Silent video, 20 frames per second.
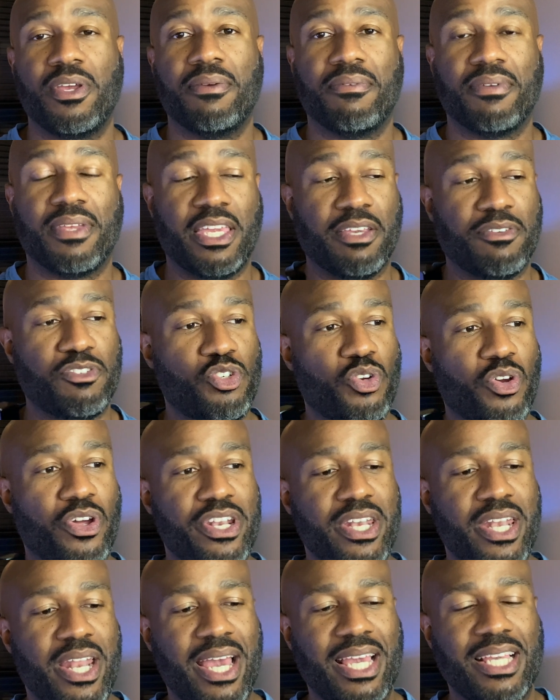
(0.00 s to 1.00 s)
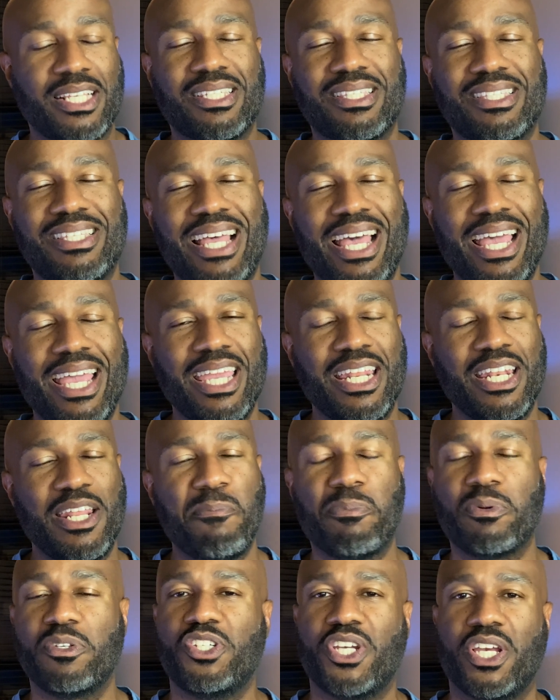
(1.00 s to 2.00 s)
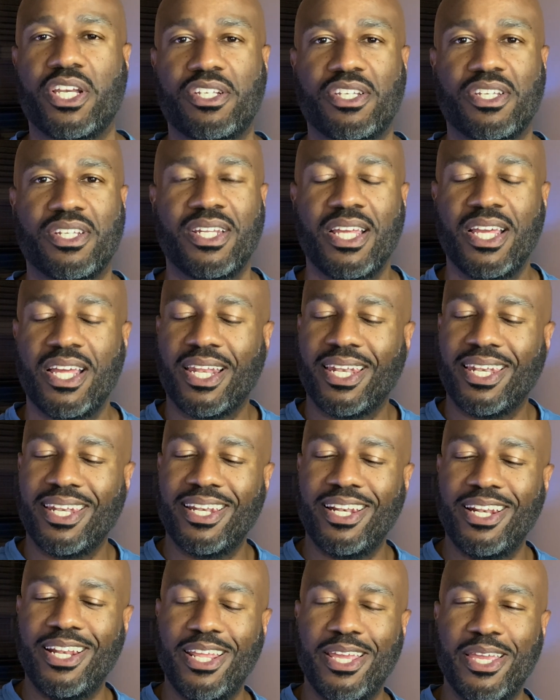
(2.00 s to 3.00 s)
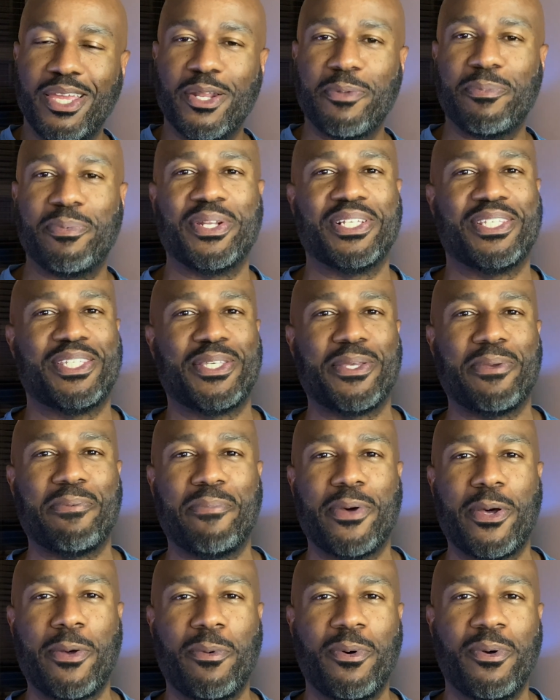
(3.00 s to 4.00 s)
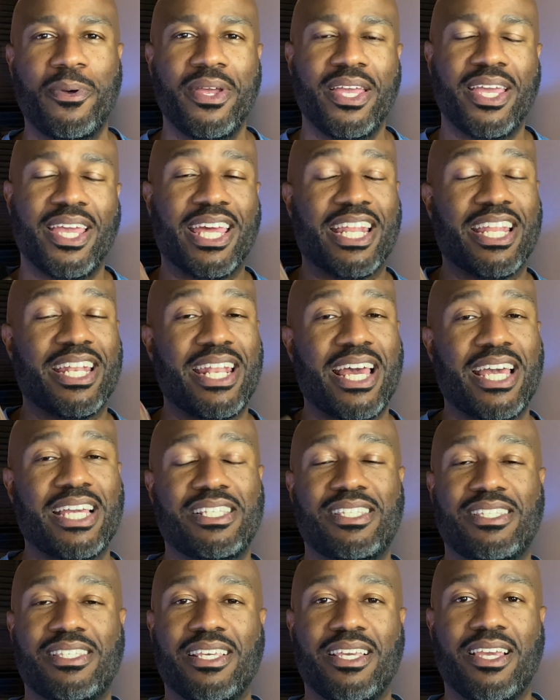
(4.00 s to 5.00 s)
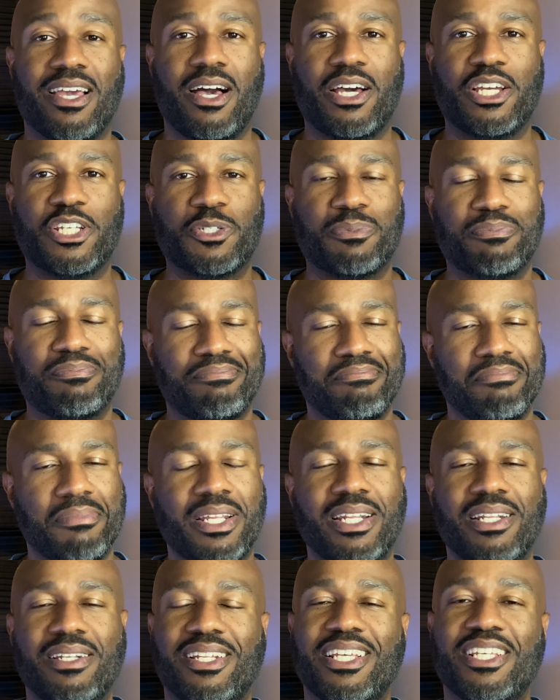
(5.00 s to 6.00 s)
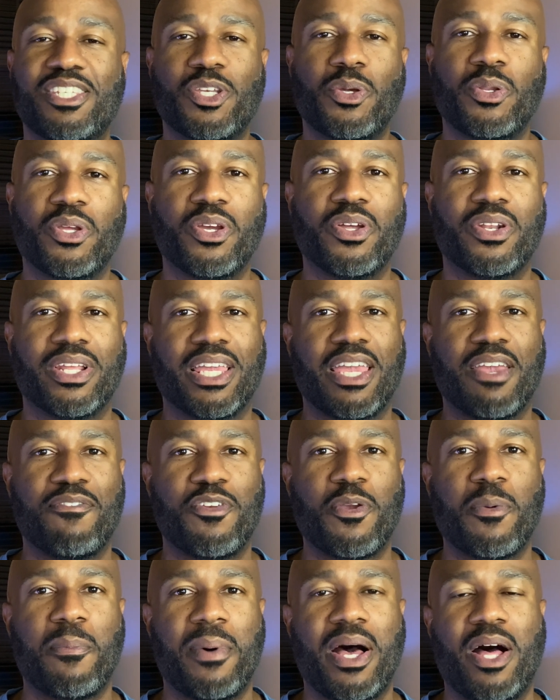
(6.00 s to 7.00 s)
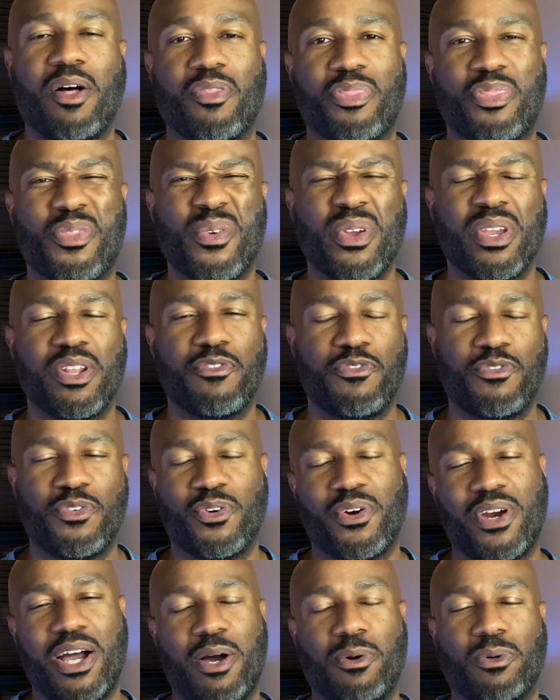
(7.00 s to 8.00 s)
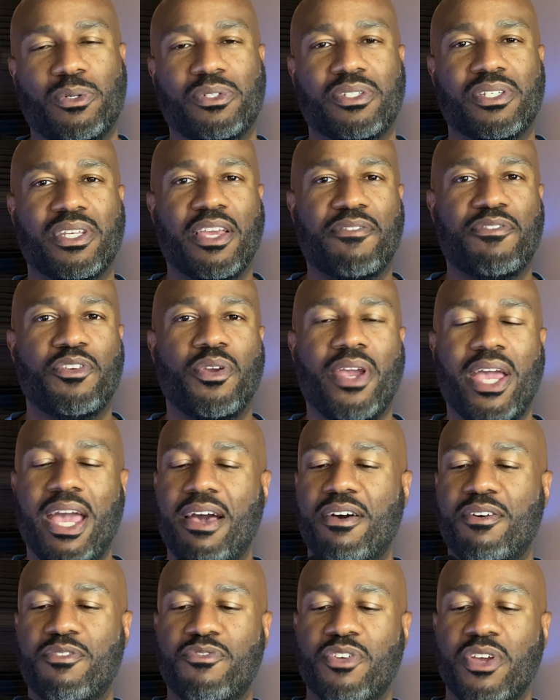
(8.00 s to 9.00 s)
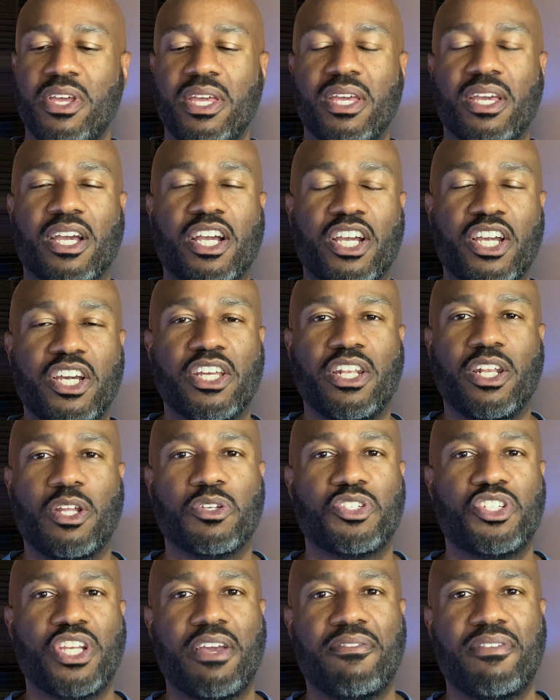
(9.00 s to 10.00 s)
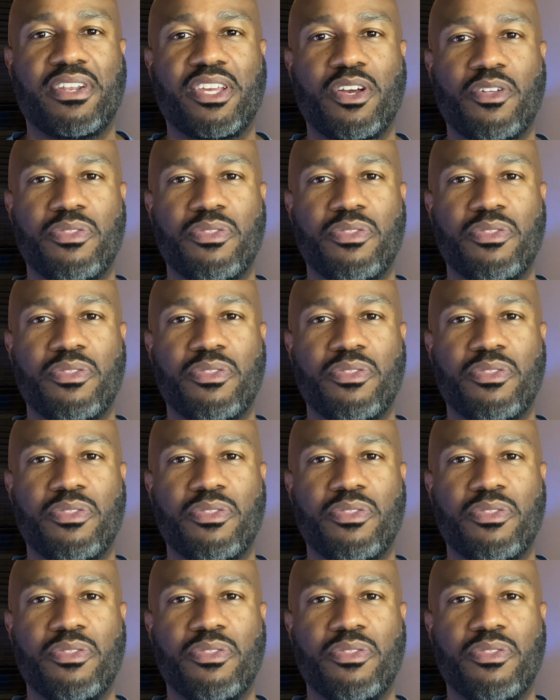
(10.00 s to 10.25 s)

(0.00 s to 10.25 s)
Gives you a nice tiny projection, little bit of scent bubble, and a nice sillage. But it's only gonna give you about 3 to 4 hours. If you have good longevity on